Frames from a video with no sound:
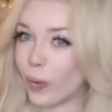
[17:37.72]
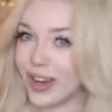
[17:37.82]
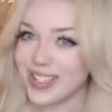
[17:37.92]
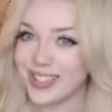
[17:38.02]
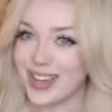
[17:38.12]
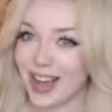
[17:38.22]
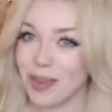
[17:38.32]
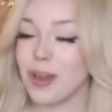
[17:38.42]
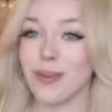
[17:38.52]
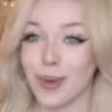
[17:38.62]
What is
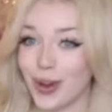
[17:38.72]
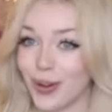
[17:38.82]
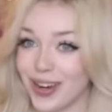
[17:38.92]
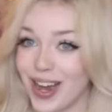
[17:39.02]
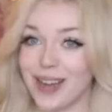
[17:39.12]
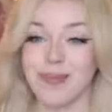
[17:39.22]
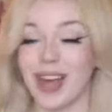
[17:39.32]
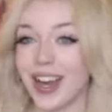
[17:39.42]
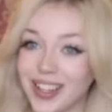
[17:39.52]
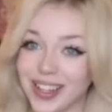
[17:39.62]
nightmare mode? I'm
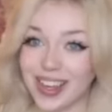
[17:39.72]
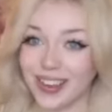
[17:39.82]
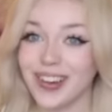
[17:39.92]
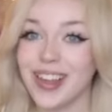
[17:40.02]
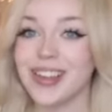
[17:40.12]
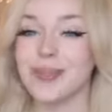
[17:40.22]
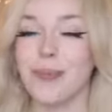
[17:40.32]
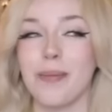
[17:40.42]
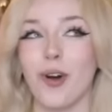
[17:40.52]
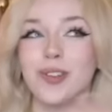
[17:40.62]
kinda curious,
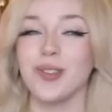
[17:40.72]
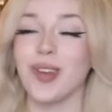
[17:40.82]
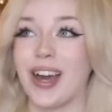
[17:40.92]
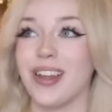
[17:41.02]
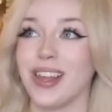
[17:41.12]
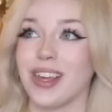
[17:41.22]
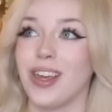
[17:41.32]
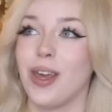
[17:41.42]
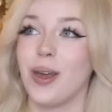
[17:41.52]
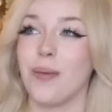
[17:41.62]
but I'm also kinda like,
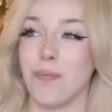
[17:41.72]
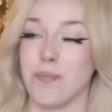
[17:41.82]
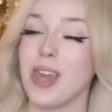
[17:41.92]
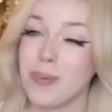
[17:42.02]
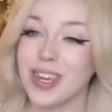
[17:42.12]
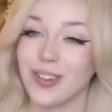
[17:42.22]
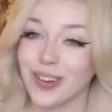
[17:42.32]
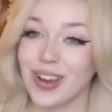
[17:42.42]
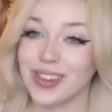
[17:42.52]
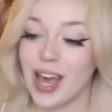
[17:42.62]
maybe gonna
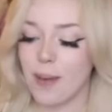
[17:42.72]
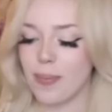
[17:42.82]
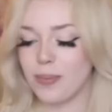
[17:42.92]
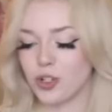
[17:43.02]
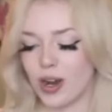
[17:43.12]
regret that, but I'm gonna